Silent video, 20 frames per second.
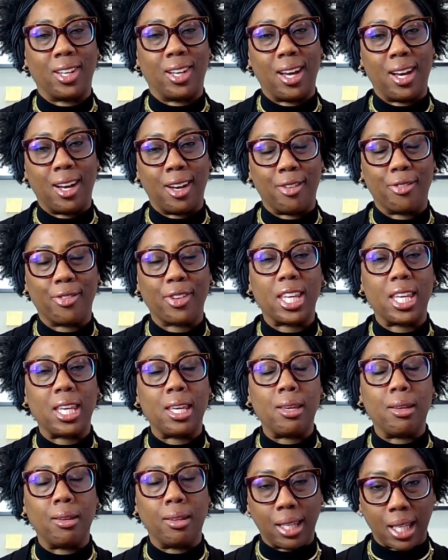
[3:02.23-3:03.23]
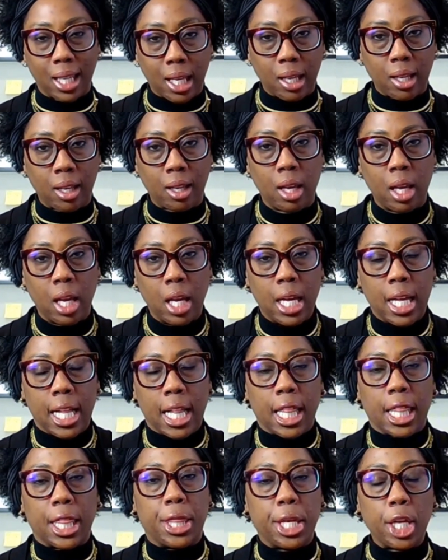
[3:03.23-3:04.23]
love healing,
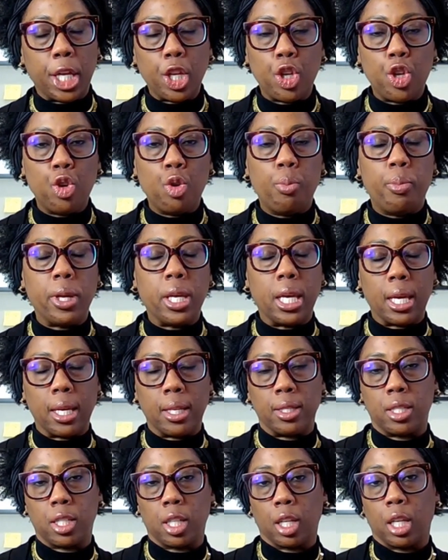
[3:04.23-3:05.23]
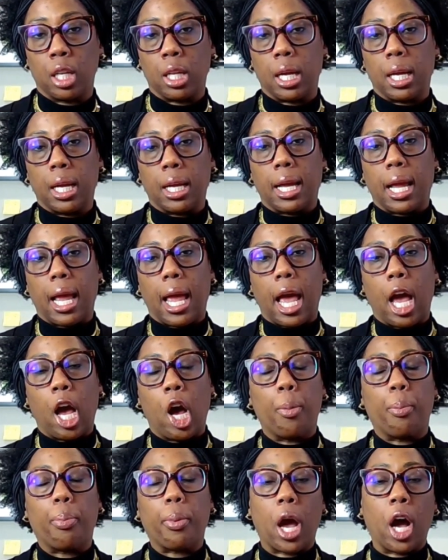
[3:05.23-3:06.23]
then you begin to
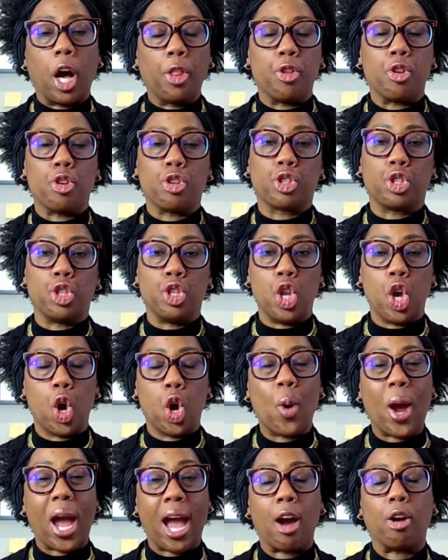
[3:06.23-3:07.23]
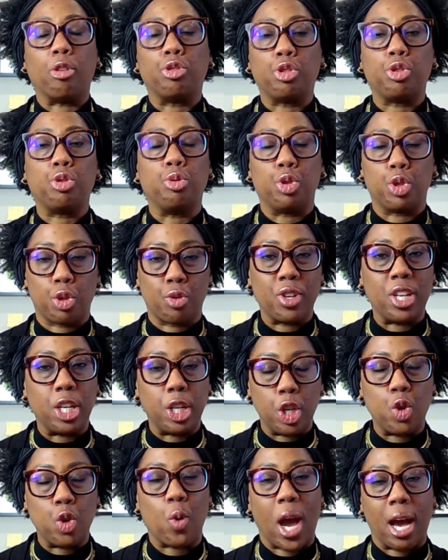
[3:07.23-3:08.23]
help others know how to
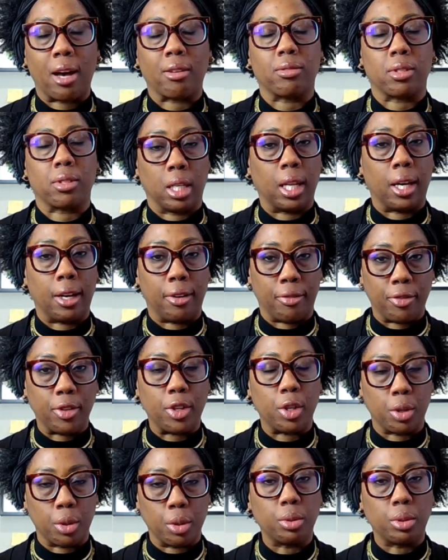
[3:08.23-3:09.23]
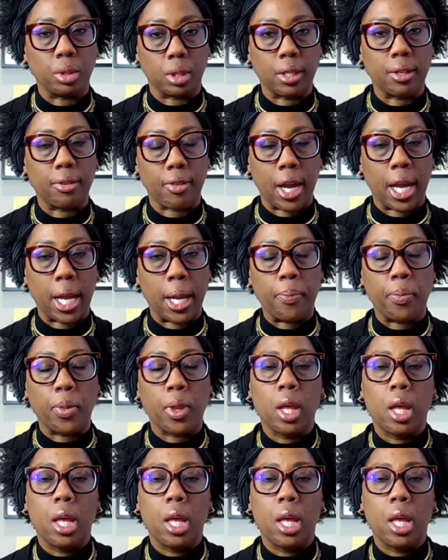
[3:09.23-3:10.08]
treat you, how to love you, right?